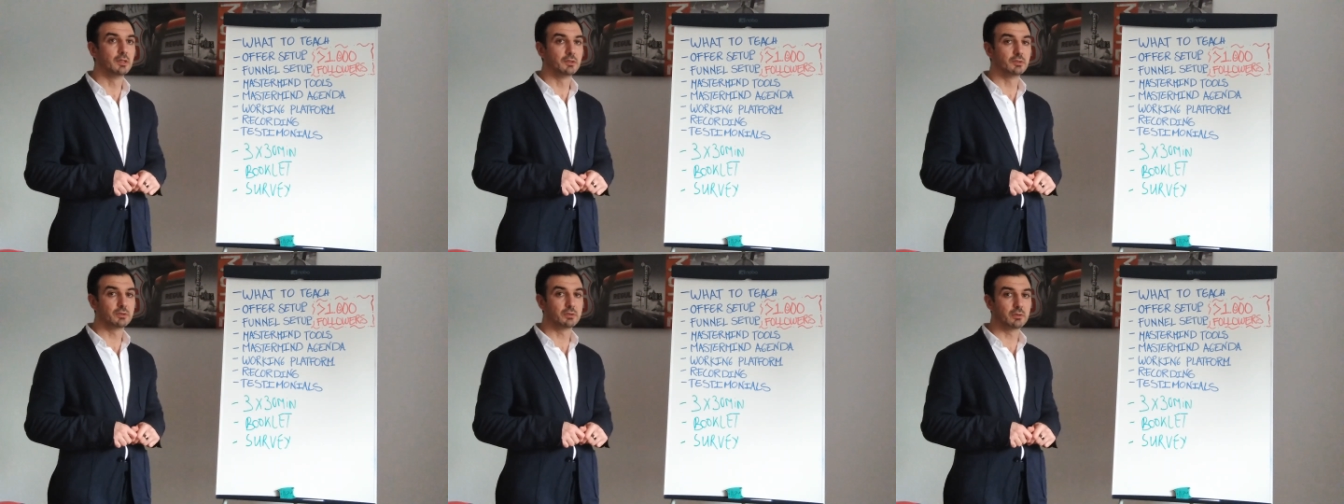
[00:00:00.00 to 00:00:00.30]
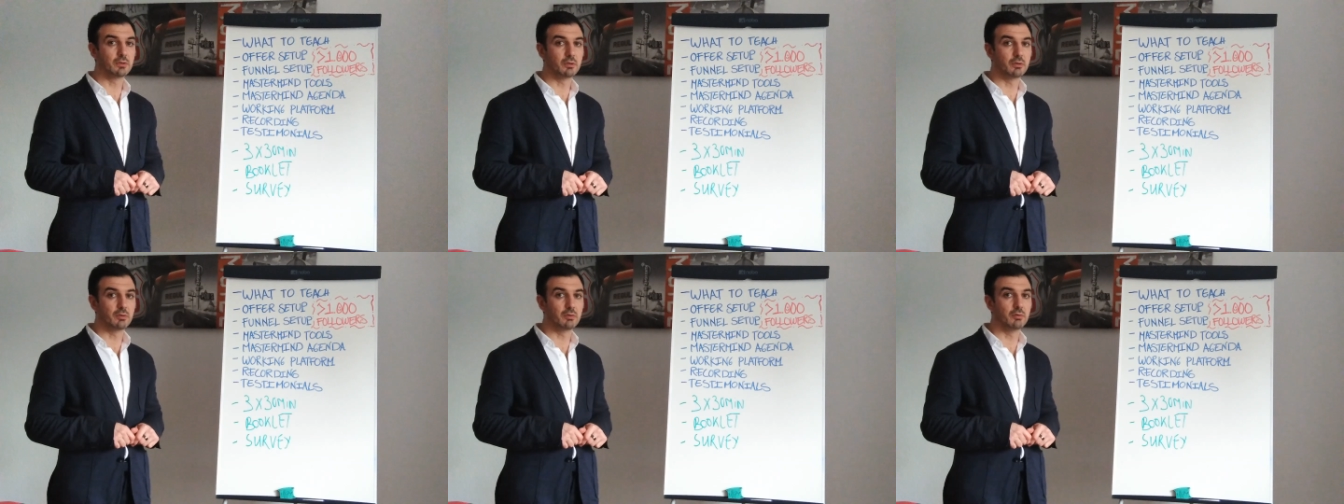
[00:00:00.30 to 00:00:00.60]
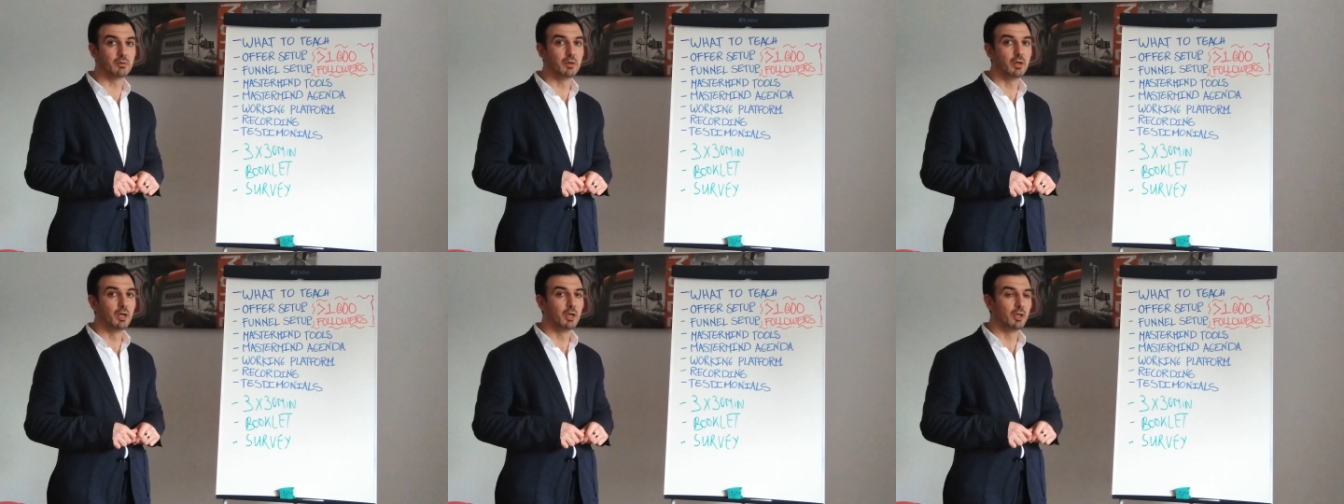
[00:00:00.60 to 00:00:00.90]

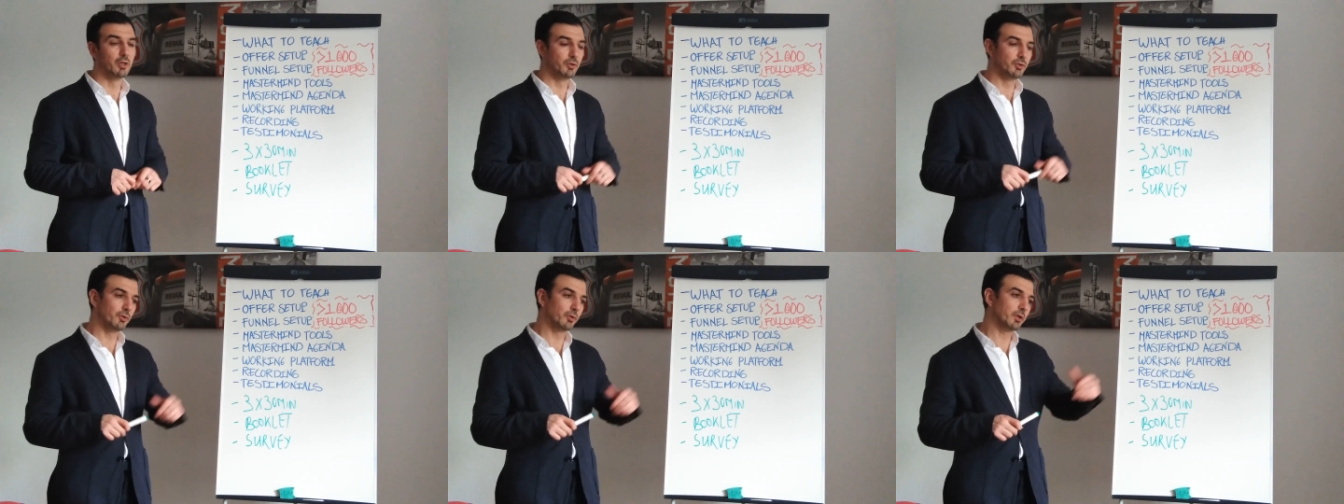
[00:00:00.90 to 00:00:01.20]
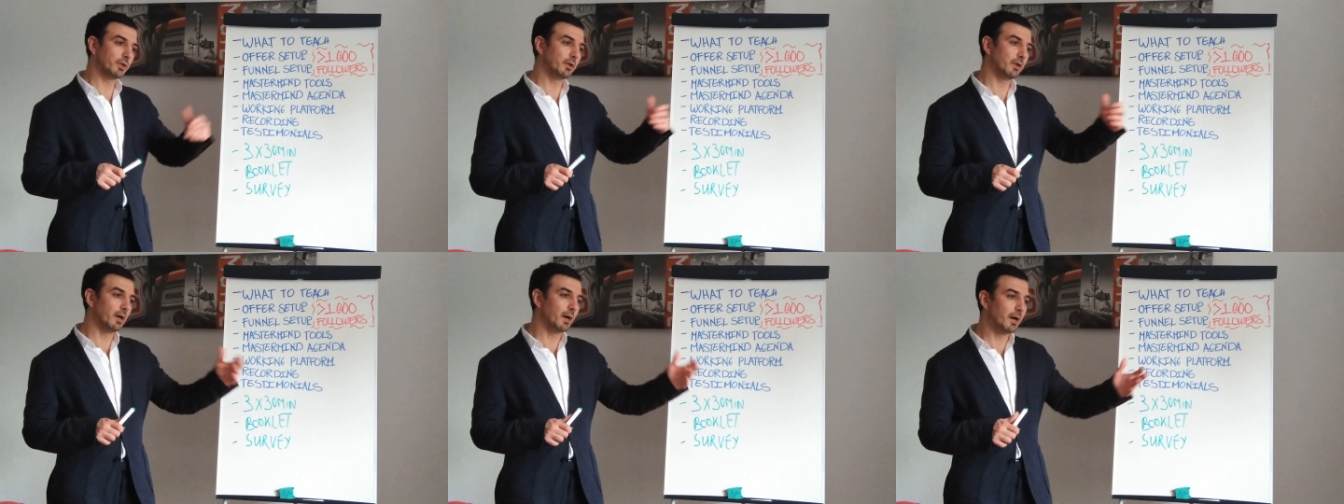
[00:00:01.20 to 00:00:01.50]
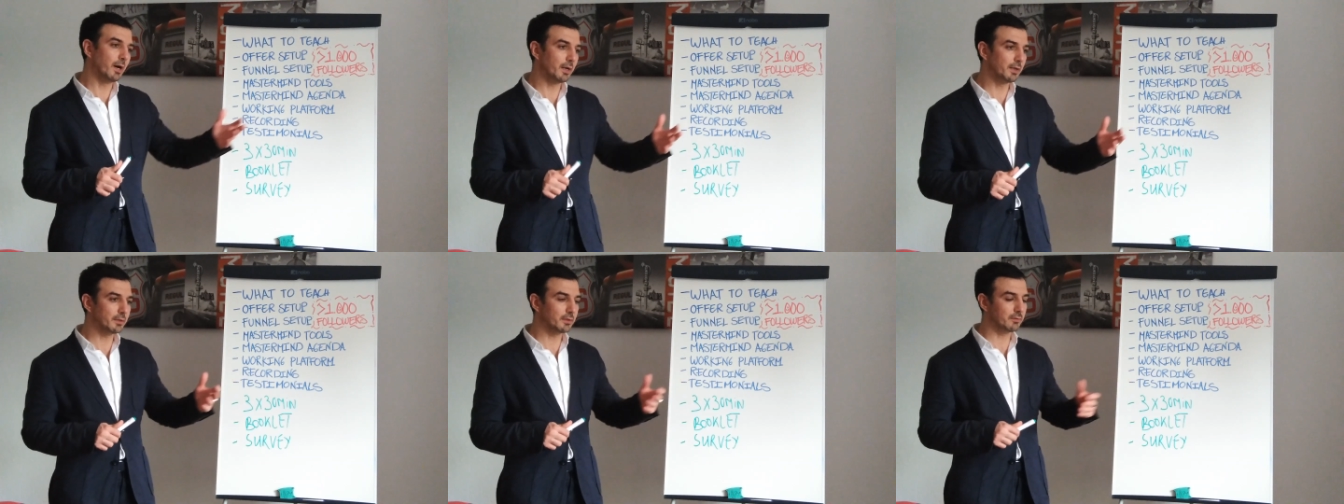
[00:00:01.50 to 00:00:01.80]
So you can
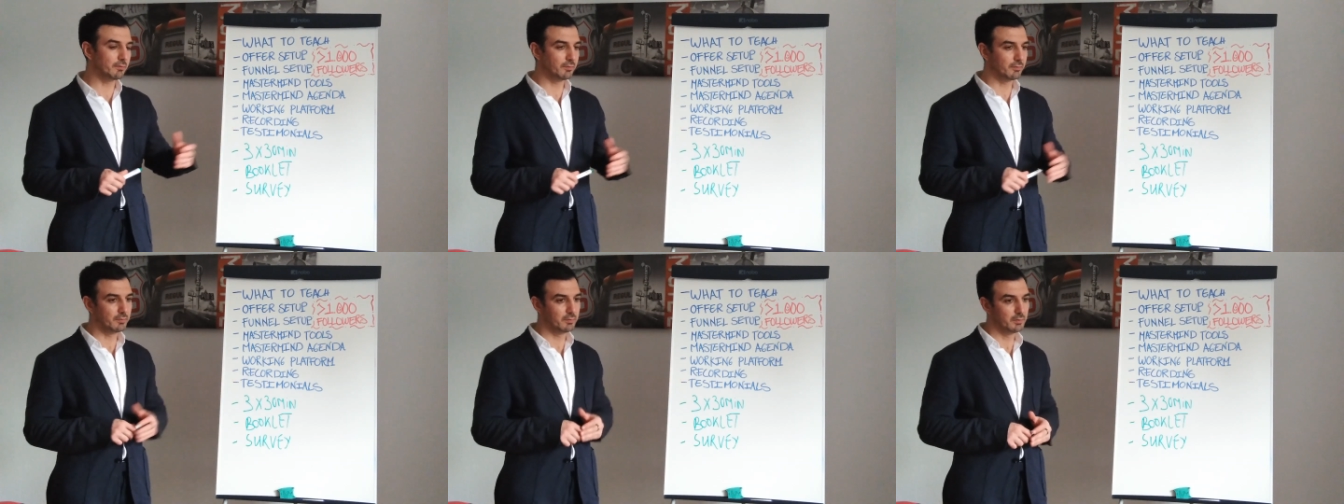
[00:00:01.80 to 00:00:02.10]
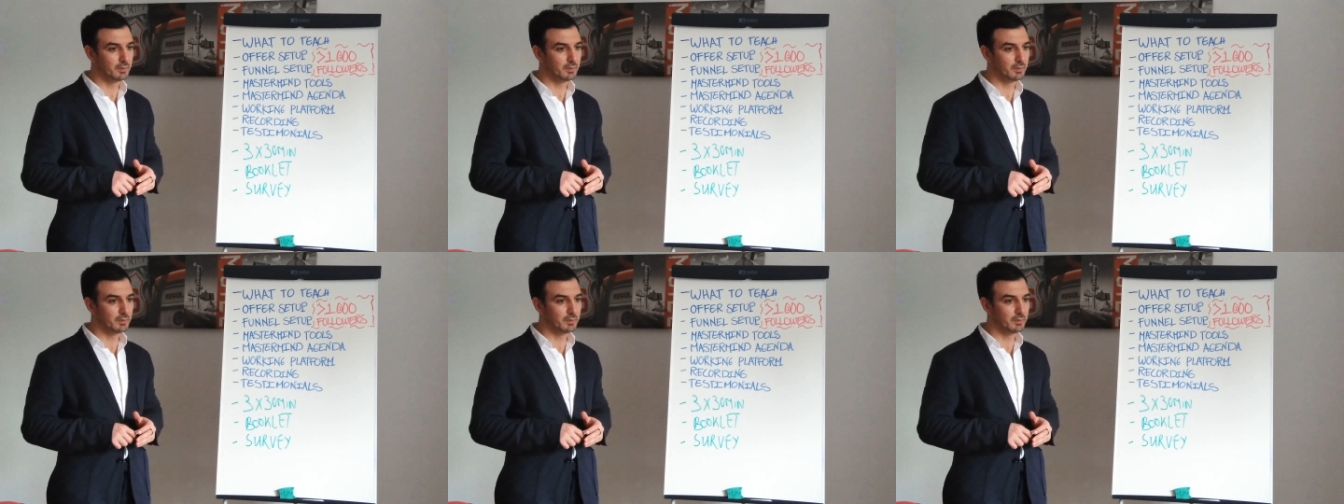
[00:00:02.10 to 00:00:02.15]
either